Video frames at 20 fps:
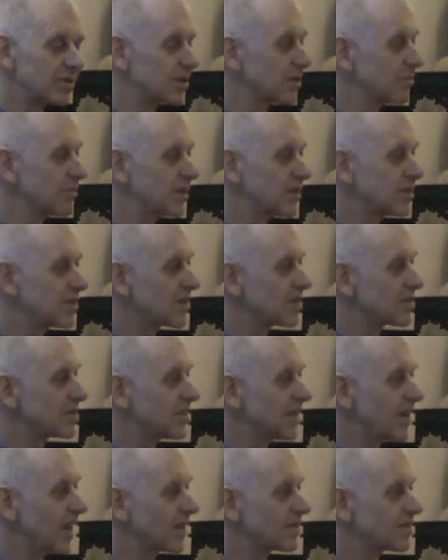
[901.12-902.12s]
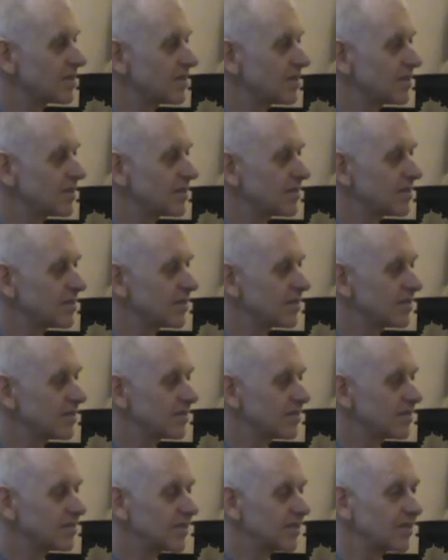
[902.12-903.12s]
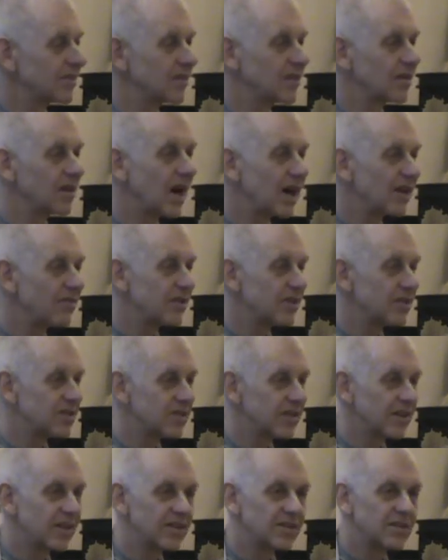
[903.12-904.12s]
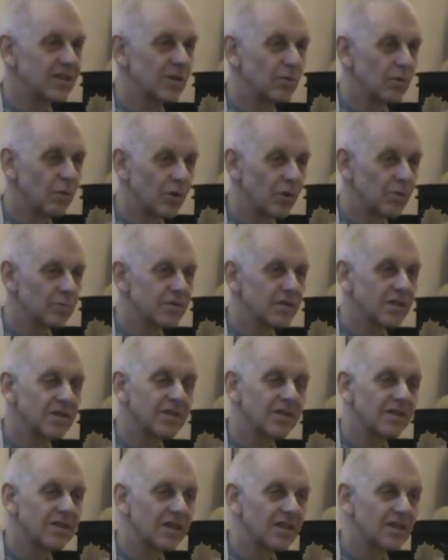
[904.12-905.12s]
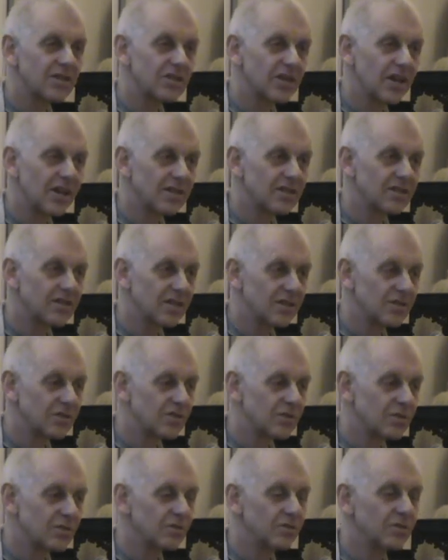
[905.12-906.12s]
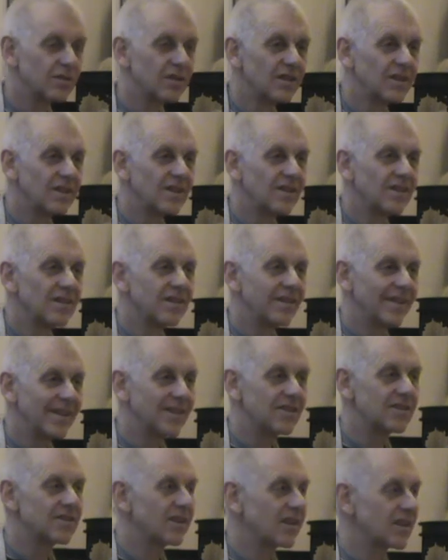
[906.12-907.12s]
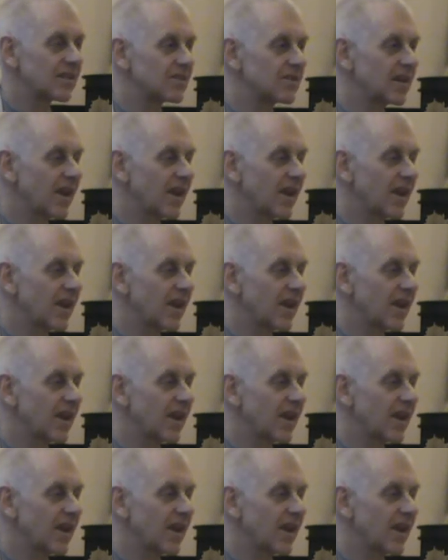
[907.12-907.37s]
Some insects, they actually, at the larvae stage, they're worms, and then they change into insects.